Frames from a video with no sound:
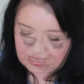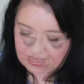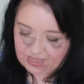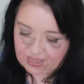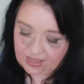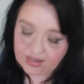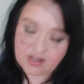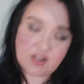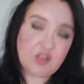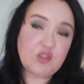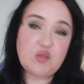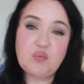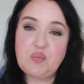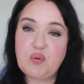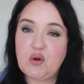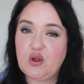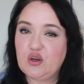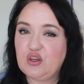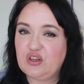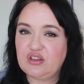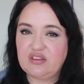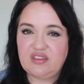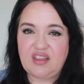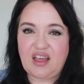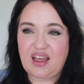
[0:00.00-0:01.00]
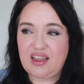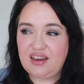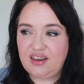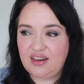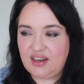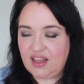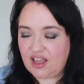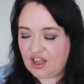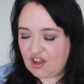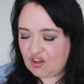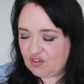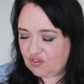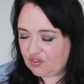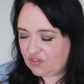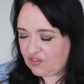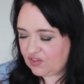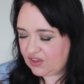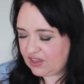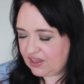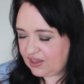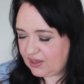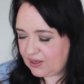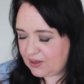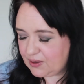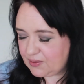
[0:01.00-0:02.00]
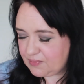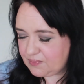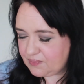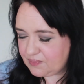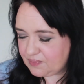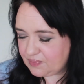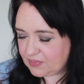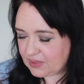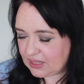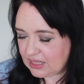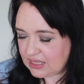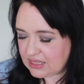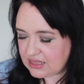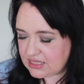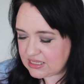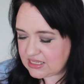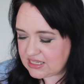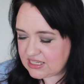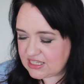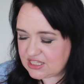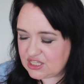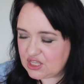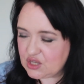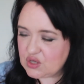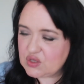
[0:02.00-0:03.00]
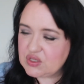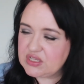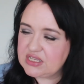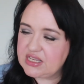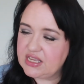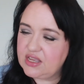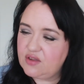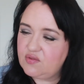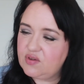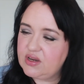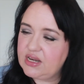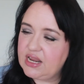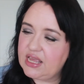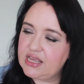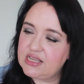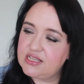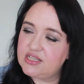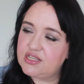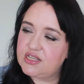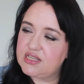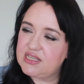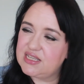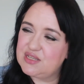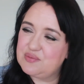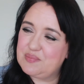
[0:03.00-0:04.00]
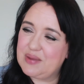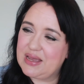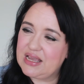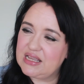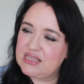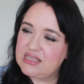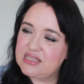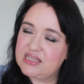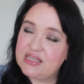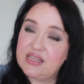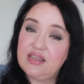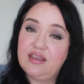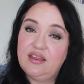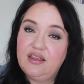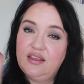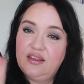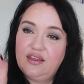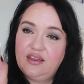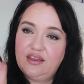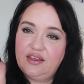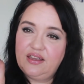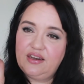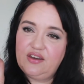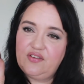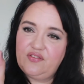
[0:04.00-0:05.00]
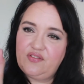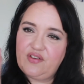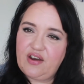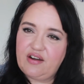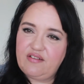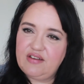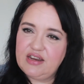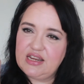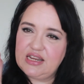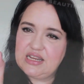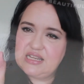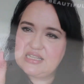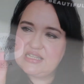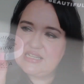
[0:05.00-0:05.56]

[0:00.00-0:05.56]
another product that I love. This is the Oscar Renaissance mask in a very